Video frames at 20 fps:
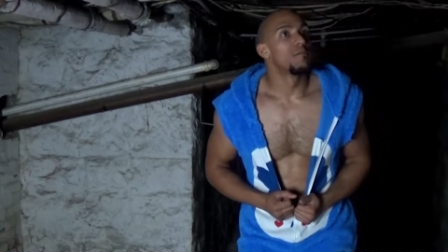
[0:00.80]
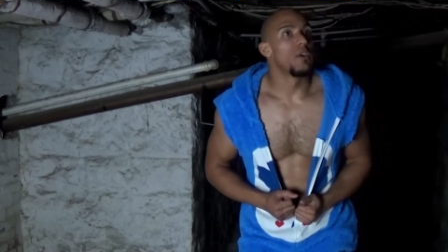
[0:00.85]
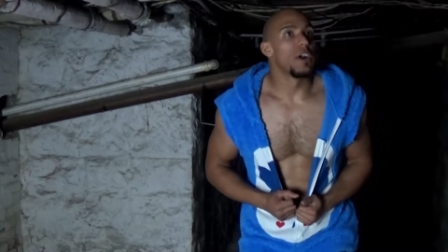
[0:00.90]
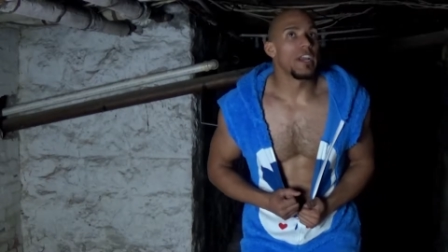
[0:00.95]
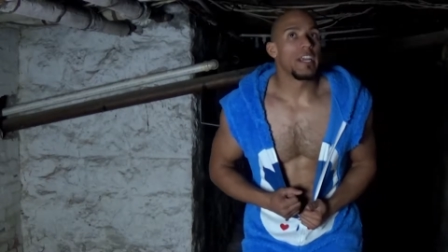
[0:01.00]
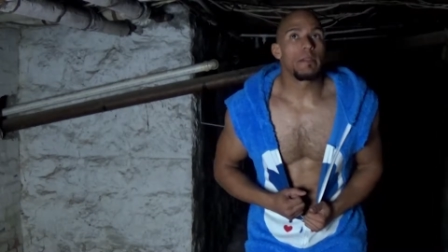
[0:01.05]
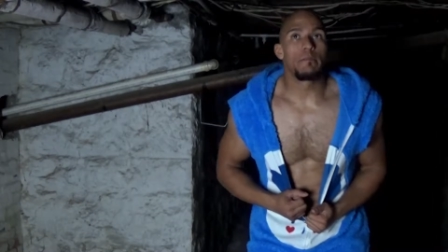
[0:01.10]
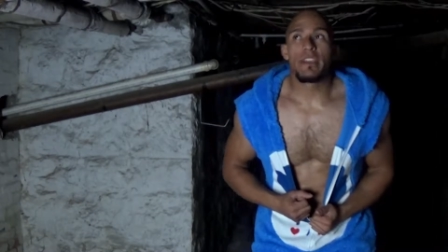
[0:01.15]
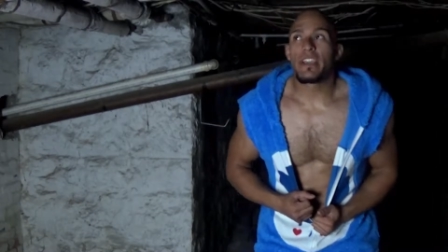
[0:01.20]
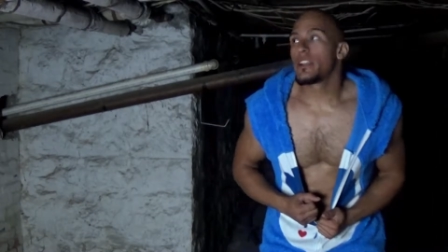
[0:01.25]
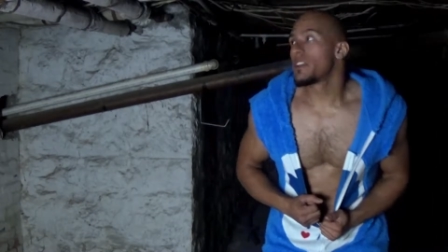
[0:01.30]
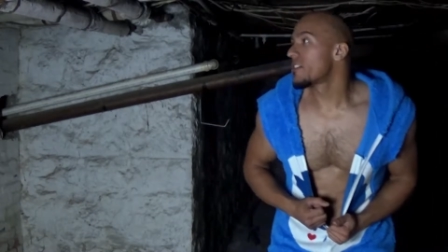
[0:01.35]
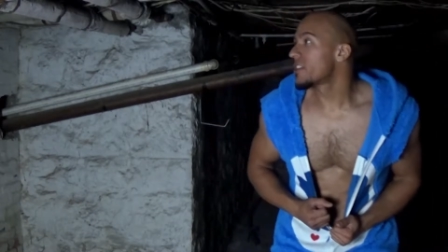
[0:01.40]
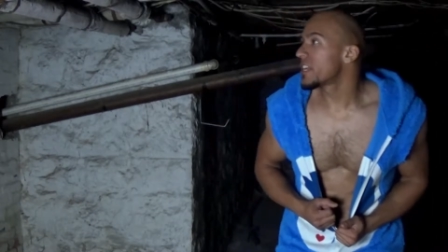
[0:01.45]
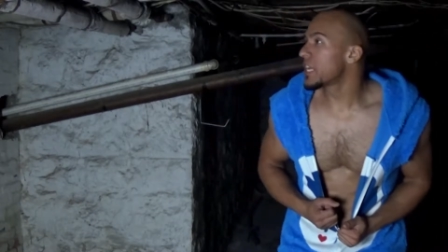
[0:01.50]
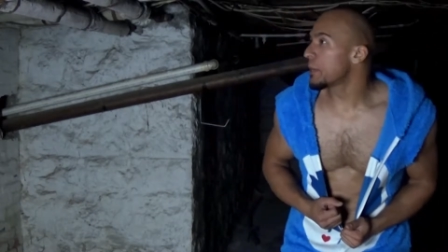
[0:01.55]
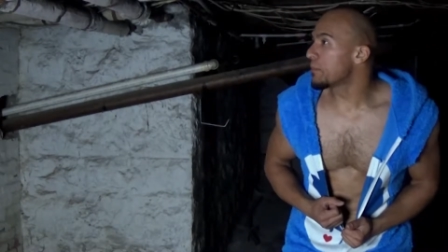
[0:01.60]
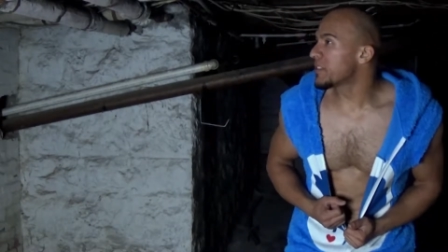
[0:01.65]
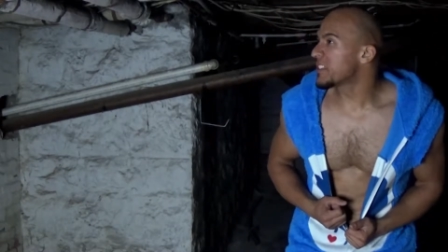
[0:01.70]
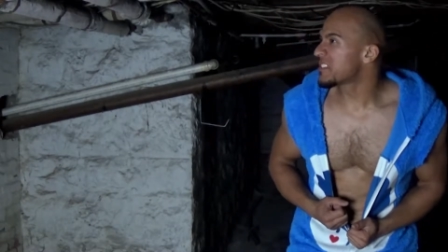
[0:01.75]
Brian, man,
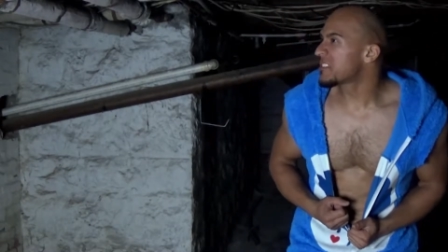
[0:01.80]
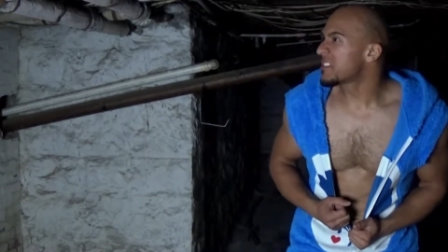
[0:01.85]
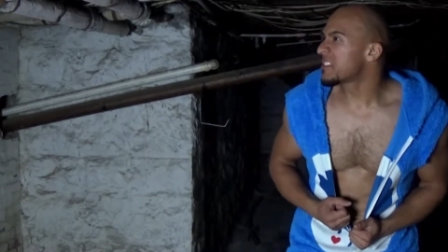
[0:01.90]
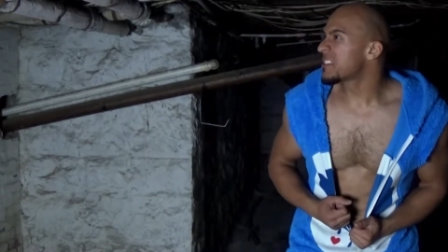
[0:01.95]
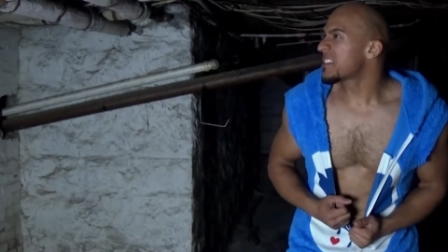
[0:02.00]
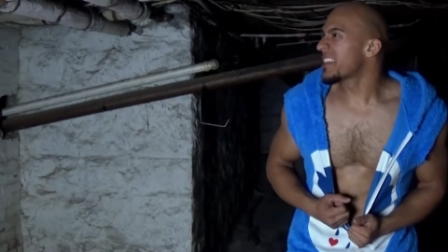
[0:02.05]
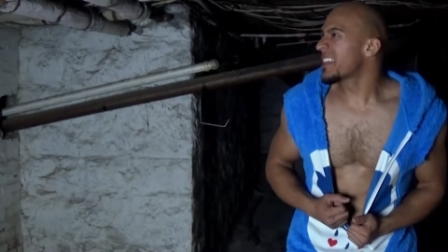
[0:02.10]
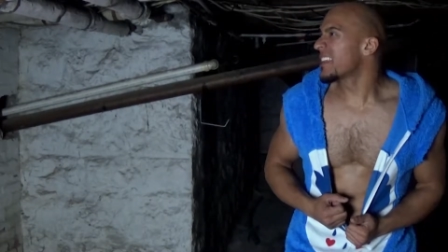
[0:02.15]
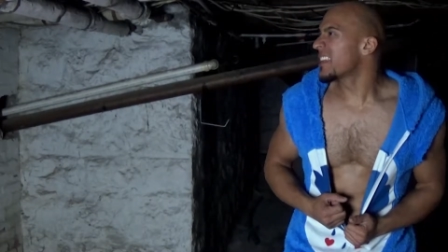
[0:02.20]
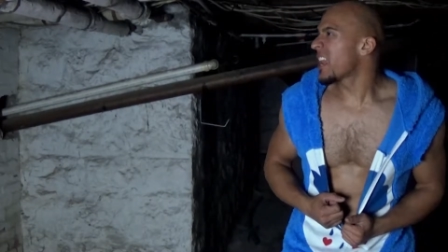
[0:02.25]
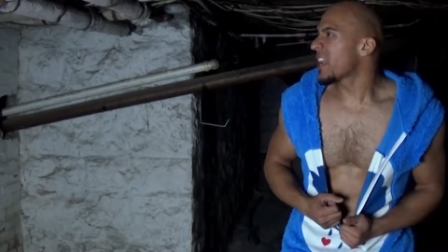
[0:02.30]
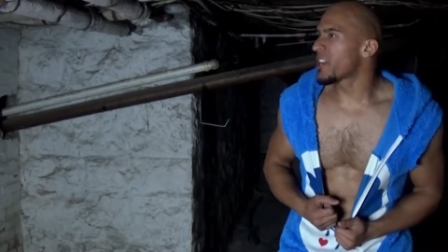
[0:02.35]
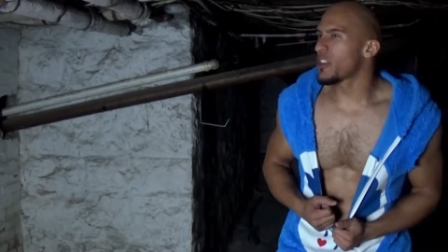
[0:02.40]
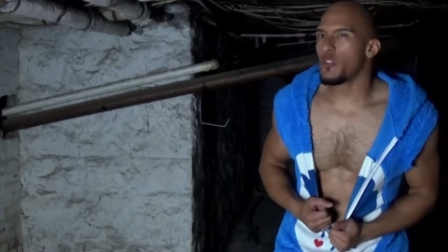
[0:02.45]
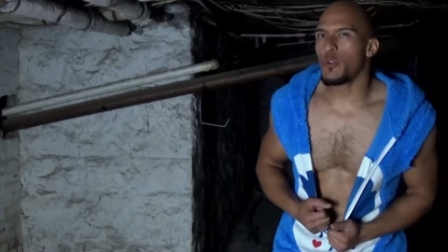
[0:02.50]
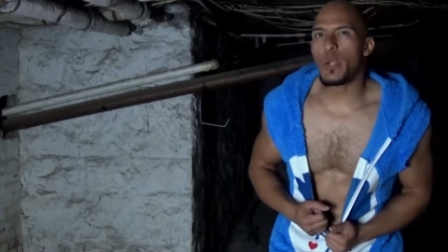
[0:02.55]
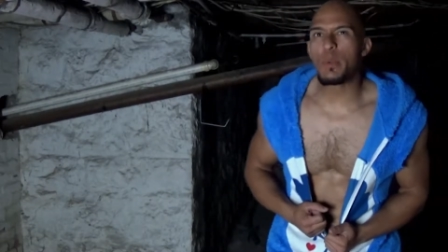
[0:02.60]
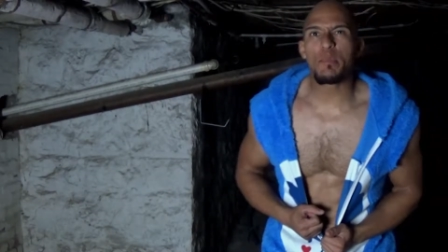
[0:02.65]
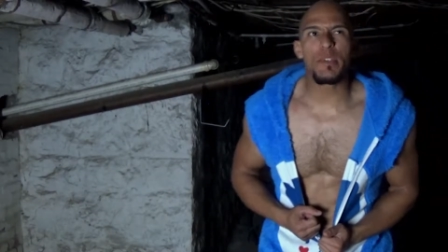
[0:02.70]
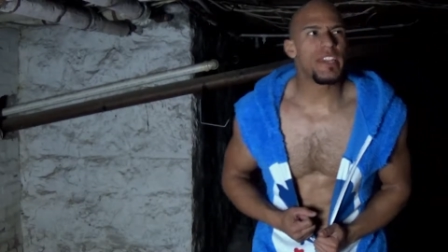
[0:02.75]
hurry up. It's kind
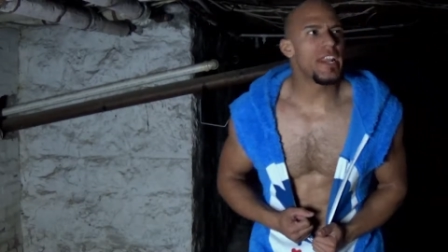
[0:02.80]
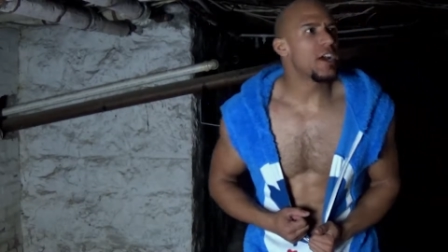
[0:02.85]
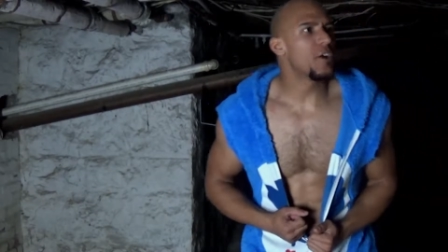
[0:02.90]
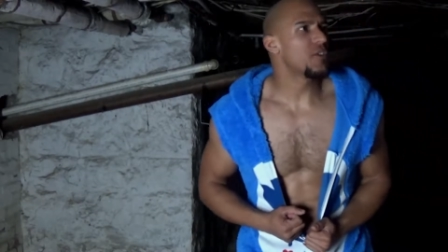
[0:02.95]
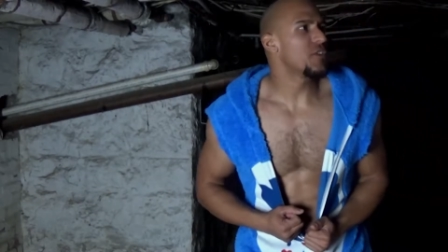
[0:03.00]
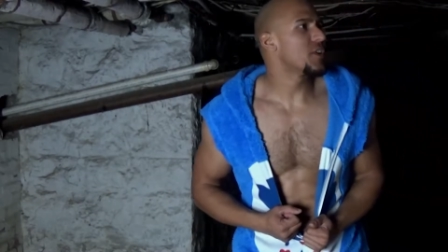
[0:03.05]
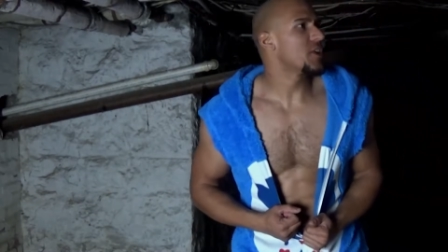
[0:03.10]
of creepy down